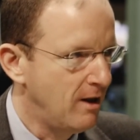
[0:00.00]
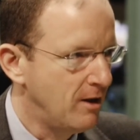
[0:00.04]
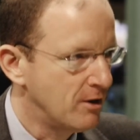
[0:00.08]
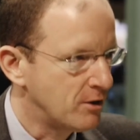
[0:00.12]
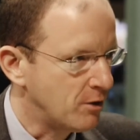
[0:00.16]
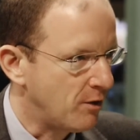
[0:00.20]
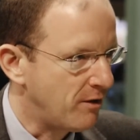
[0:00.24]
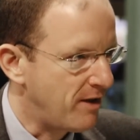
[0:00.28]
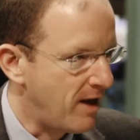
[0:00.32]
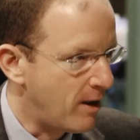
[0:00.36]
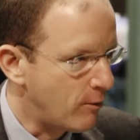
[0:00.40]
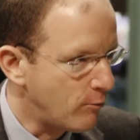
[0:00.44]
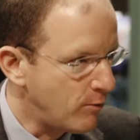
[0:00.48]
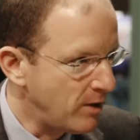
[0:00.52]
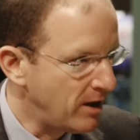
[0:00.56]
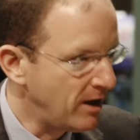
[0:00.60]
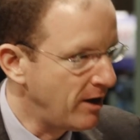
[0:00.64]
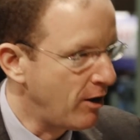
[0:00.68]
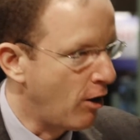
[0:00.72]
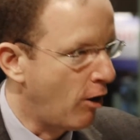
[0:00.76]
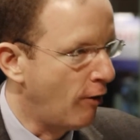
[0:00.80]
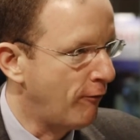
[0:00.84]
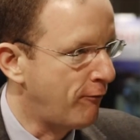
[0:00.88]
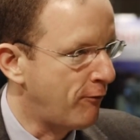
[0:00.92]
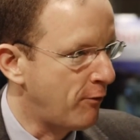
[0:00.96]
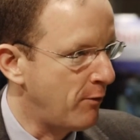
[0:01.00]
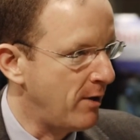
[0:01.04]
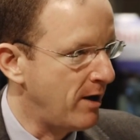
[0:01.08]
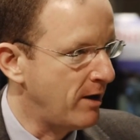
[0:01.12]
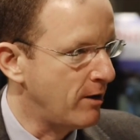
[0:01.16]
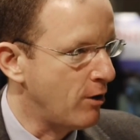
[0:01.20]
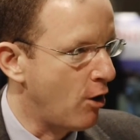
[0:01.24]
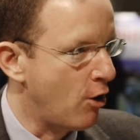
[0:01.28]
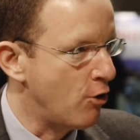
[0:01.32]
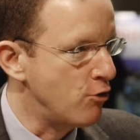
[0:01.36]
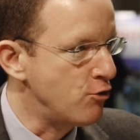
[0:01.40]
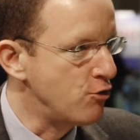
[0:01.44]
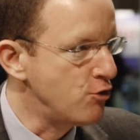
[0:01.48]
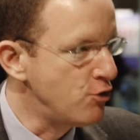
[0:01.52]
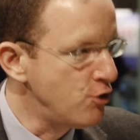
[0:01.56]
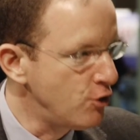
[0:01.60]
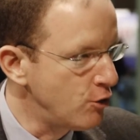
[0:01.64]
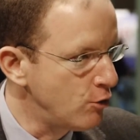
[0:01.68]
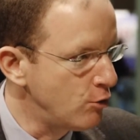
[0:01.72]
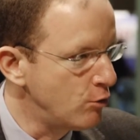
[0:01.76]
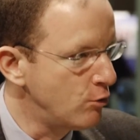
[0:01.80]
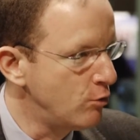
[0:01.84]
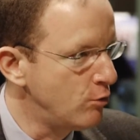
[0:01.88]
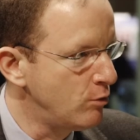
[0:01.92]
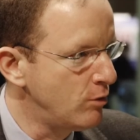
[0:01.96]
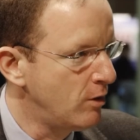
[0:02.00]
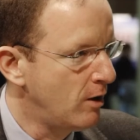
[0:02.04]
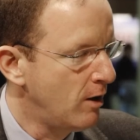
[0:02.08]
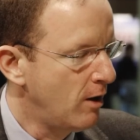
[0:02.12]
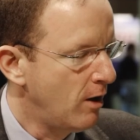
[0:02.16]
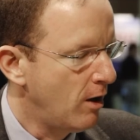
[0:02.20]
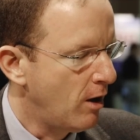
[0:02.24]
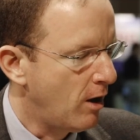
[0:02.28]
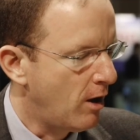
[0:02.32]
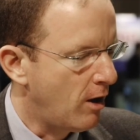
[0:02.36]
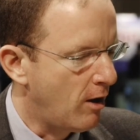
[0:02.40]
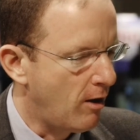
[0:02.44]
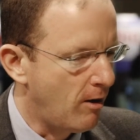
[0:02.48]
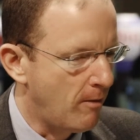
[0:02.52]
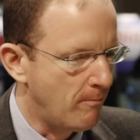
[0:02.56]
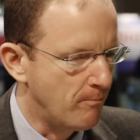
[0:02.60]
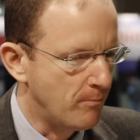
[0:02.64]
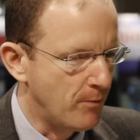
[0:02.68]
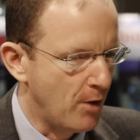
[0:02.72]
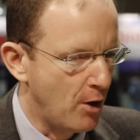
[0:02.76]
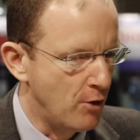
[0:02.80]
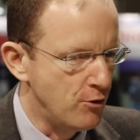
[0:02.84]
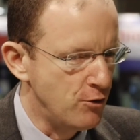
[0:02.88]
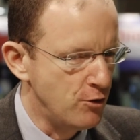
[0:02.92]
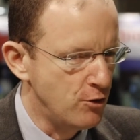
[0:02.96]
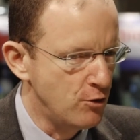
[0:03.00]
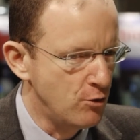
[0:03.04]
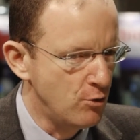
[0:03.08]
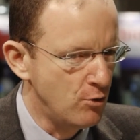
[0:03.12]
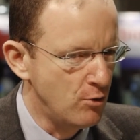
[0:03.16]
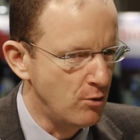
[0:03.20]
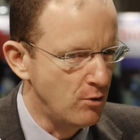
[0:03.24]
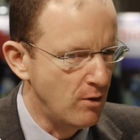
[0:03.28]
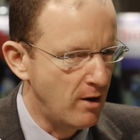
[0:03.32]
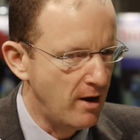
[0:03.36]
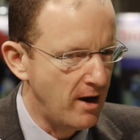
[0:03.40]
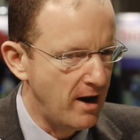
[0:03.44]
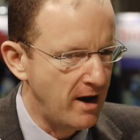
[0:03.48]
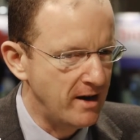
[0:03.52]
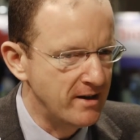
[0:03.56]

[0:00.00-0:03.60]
So they're really offering a new